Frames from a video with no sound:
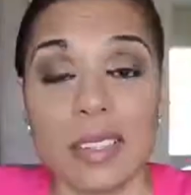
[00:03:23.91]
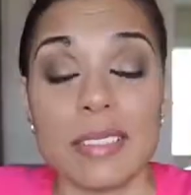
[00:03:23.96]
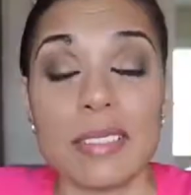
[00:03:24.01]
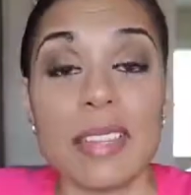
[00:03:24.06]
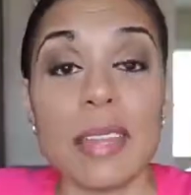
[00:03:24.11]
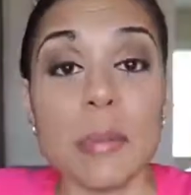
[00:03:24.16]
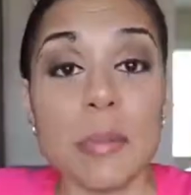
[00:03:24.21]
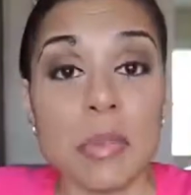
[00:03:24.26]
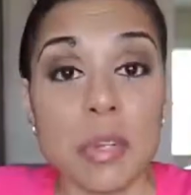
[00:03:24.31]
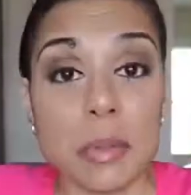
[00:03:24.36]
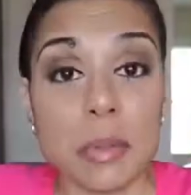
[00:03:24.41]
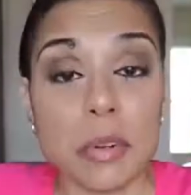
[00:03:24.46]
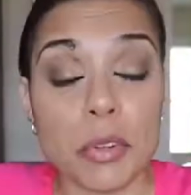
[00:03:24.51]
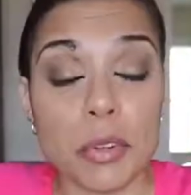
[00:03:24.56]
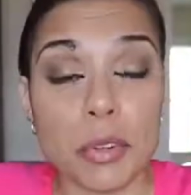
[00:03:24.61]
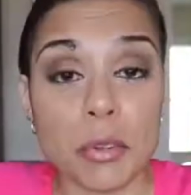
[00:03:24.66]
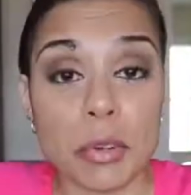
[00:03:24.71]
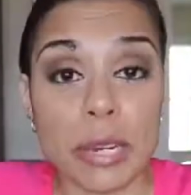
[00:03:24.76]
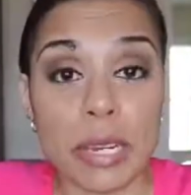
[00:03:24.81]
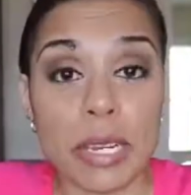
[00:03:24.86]
Tip number
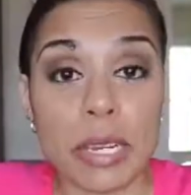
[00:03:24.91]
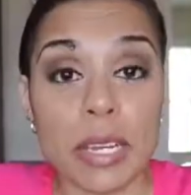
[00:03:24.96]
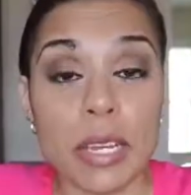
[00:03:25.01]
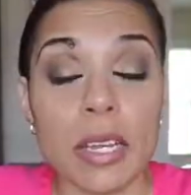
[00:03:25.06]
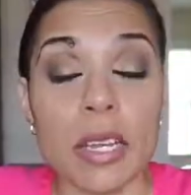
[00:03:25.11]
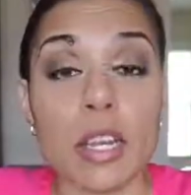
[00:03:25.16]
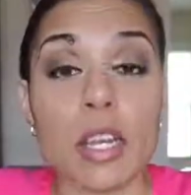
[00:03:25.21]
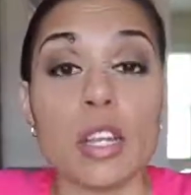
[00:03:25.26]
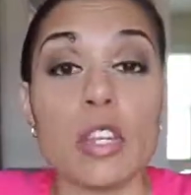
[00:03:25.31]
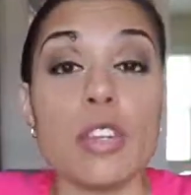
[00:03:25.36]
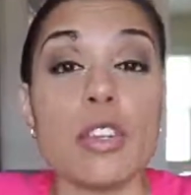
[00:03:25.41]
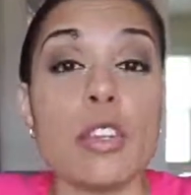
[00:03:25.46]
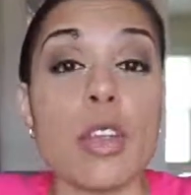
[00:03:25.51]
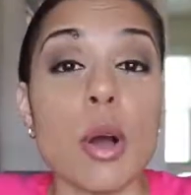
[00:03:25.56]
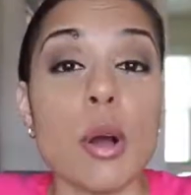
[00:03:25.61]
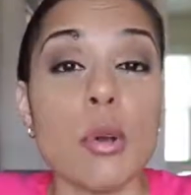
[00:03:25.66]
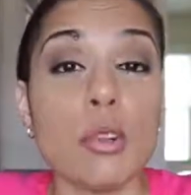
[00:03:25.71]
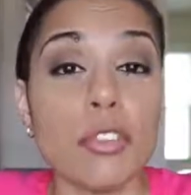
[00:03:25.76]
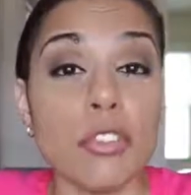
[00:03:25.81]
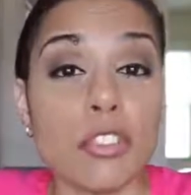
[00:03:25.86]
3,
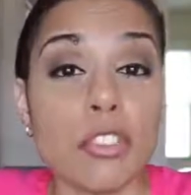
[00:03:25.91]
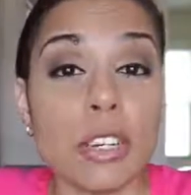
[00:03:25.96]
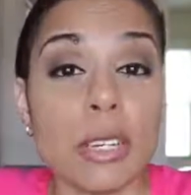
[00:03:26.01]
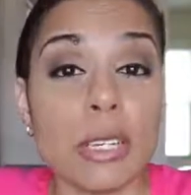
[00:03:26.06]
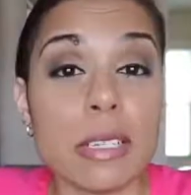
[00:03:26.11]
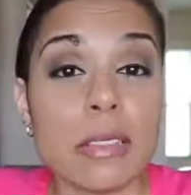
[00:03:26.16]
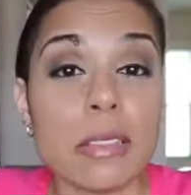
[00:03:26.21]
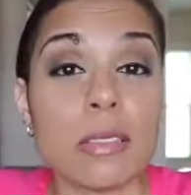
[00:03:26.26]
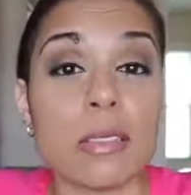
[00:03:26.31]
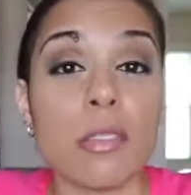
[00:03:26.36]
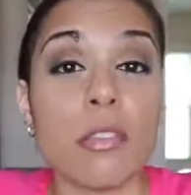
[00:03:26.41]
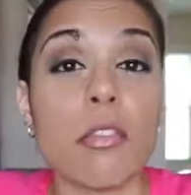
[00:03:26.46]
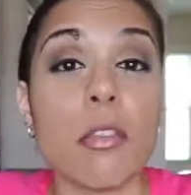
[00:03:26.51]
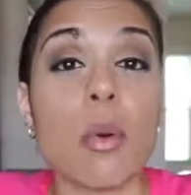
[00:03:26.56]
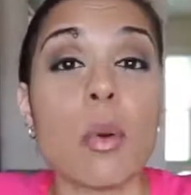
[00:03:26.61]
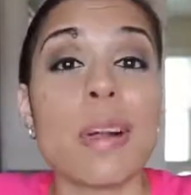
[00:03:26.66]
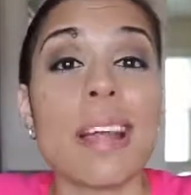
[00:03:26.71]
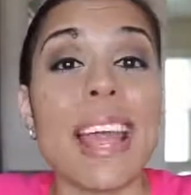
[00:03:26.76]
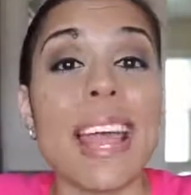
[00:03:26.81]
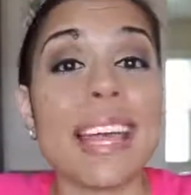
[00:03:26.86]
no cheats
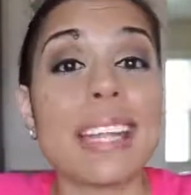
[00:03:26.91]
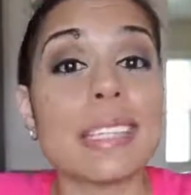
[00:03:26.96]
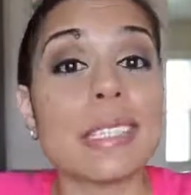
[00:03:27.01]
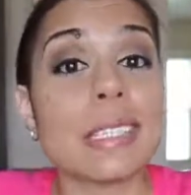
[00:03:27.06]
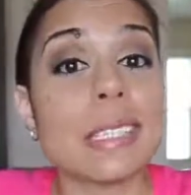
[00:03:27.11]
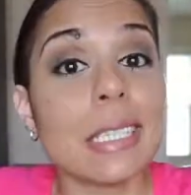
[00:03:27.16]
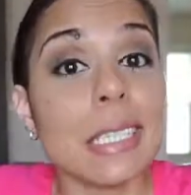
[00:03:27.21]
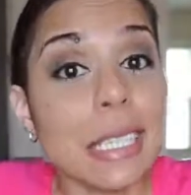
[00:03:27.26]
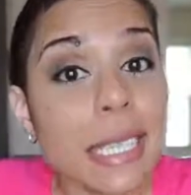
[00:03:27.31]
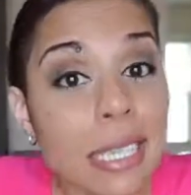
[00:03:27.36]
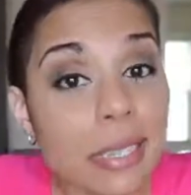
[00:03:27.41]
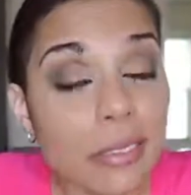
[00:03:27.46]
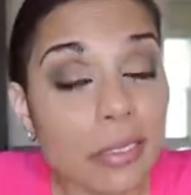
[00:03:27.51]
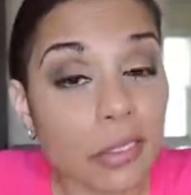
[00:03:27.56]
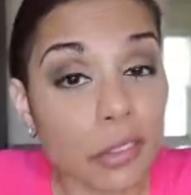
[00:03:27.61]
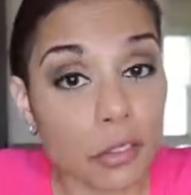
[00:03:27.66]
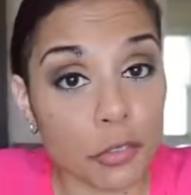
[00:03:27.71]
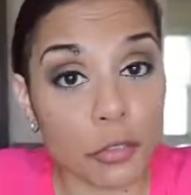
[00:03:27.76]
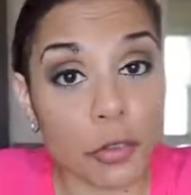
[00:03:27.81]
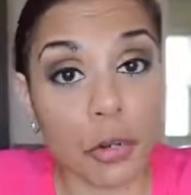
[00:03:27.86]
for at
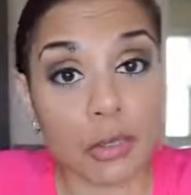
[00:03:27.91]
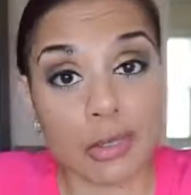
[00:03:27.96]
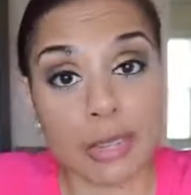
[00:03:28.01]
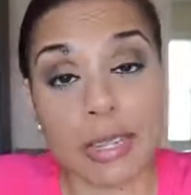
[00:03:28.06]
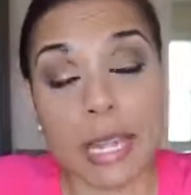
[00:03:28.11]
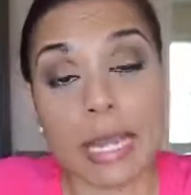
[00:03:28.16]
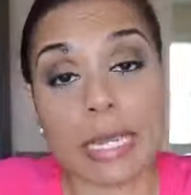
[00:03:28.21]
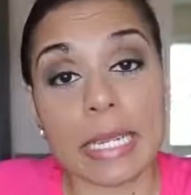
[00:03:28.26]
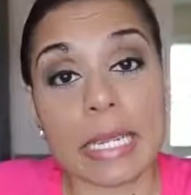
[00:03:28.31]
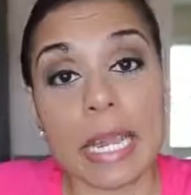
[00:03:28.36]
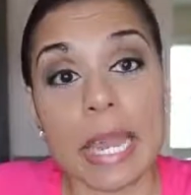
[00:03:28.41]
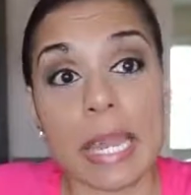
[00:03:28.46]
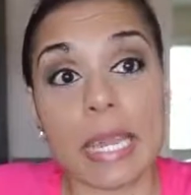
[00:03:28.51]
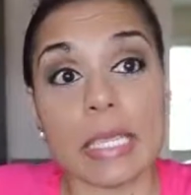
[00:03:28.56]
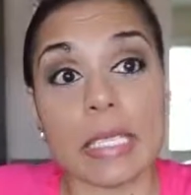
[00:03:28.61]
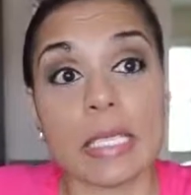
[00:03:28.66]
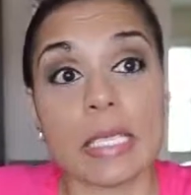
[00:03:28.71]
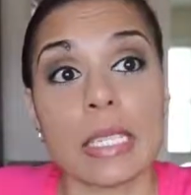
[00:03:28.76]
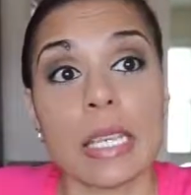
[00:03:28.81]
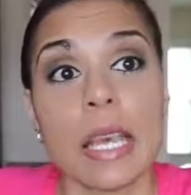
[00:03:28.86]
least the first 90
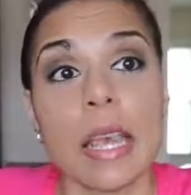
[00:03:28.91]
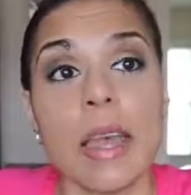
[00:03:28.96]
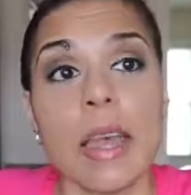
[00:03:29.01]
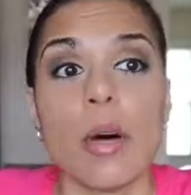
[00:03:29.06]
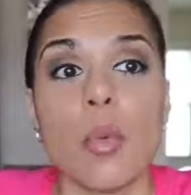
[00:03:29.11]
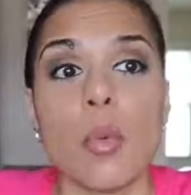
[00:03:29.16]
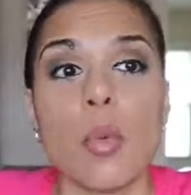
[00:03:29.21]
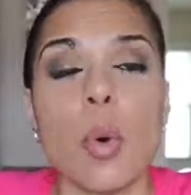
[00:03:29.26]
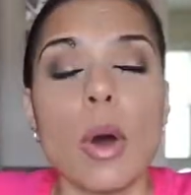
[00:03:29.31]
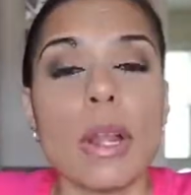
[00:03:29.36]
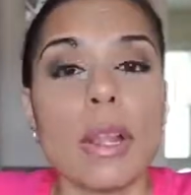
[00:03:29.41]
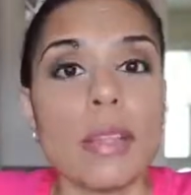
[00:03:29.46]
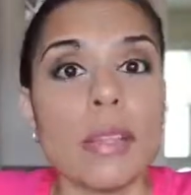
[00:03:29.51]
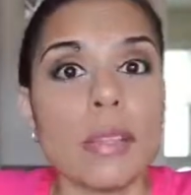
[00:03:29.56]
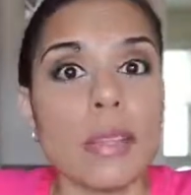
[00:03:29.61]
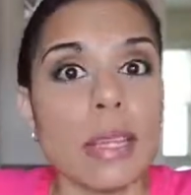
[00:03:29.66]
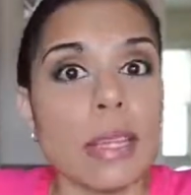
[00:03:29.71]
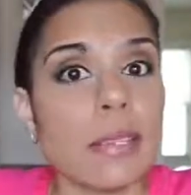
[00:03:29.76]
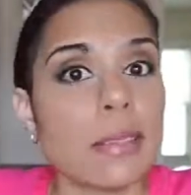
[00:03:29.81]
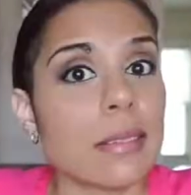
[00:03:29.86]
days. One of
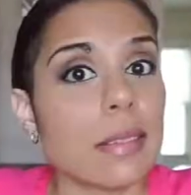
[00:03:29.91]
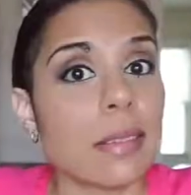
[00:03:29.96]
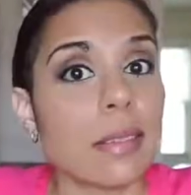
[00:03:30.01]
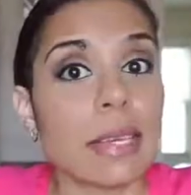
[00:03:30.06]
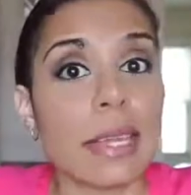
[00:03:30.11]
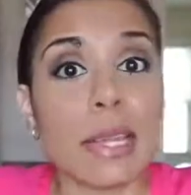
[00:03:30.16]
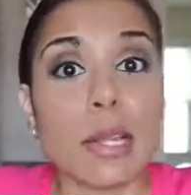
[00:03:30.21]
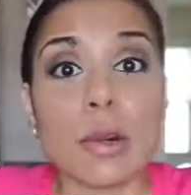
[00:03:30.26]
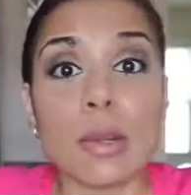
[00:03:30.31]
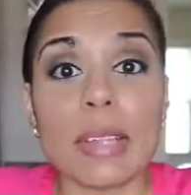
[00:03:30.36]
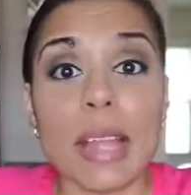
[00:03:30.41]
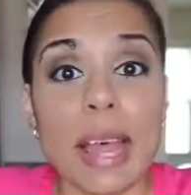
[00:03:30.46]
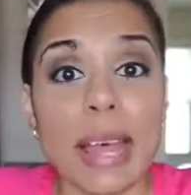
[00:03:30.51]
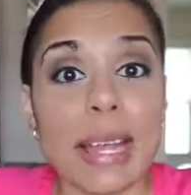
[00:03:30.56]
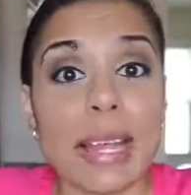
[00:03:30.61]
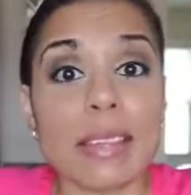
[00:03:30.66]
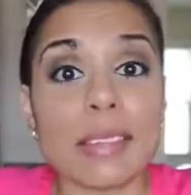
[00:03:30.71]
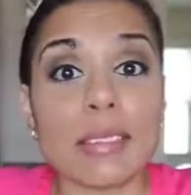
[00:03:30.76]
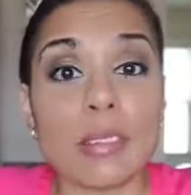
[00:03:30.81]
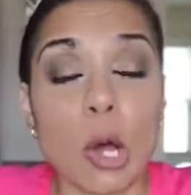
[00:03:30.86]
the things that the keto
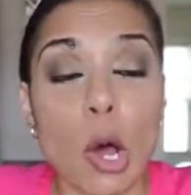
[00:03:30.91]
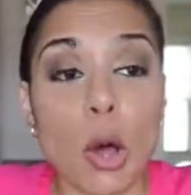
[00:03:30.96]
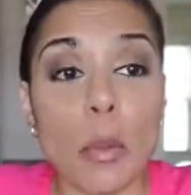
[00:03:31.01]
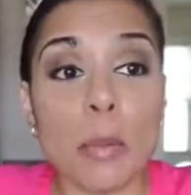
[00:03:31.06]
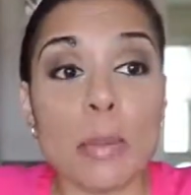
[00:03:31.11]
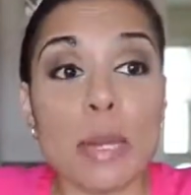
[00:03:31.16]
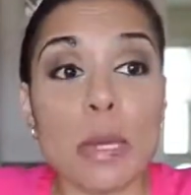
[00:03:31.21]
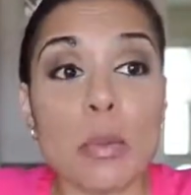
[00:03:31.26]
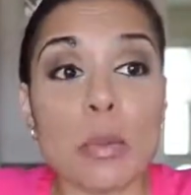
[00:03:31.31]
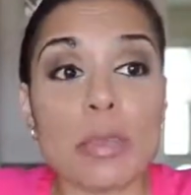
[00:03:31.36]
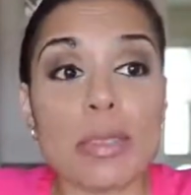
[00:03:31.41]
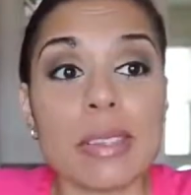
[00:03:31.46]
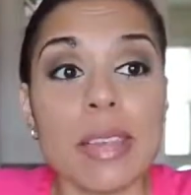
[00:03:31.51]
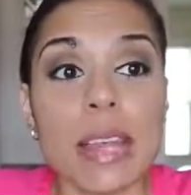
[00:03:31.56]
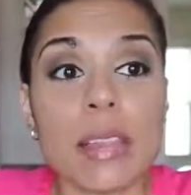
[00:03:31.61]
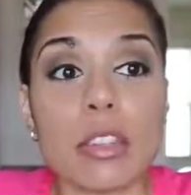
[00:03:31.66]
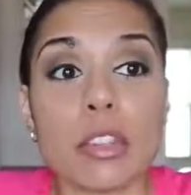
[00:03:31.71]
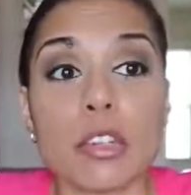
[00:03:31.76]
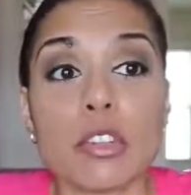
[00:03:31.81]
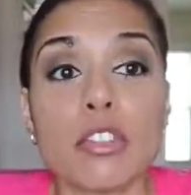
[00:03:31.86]
diet has taught me was
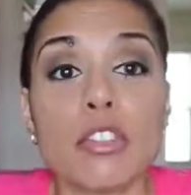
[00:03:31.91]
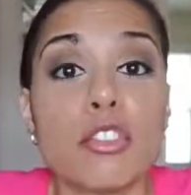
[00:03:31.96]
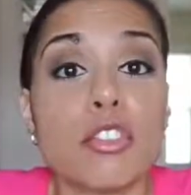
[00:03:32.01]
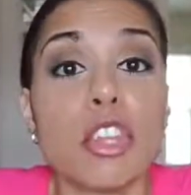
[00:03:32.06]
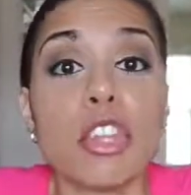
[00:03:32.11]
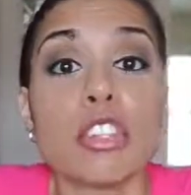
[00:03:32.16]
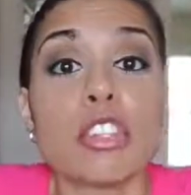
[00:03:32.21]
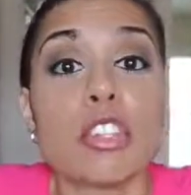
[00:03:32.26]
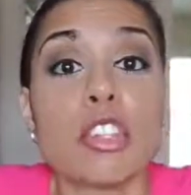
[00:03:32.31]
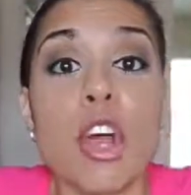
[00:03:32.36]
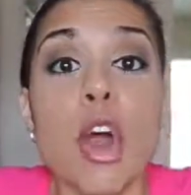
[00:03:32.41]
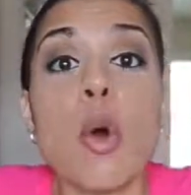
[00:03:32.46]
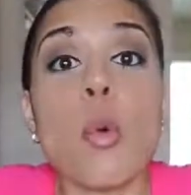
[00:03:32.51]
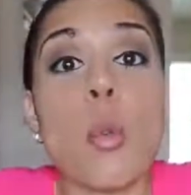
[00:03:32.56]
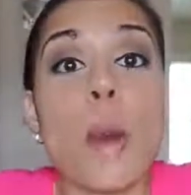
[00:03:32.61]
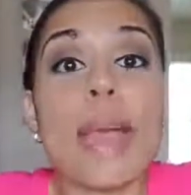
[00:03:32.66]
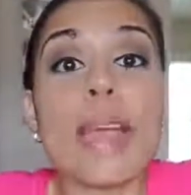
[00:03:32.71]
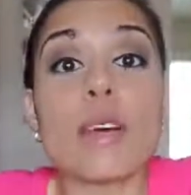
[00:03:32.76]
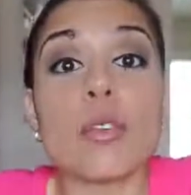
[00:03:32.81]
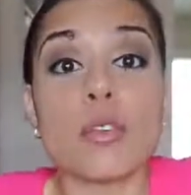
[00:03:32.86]
that there's just no
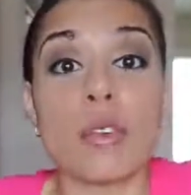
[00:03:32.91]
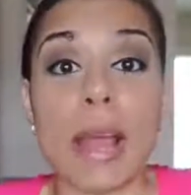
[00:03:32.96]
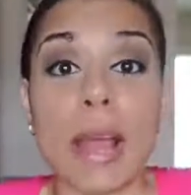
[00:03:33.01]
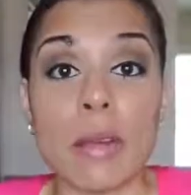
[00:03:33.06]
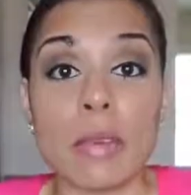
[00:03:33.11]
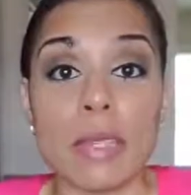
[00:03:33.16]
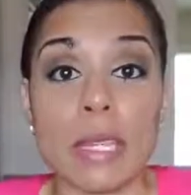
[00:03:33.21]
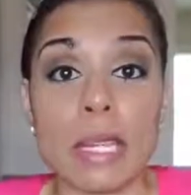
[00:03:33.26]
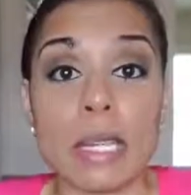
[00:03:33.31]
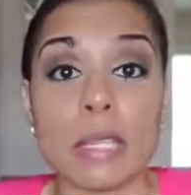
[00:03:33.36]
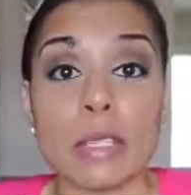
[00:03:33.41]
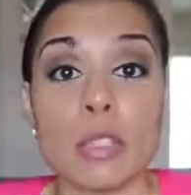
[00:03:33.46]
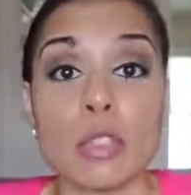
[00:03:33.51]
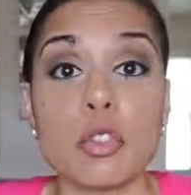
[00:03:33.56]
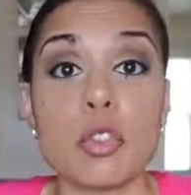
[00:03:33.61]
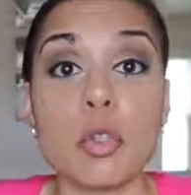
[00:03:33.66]
way around it.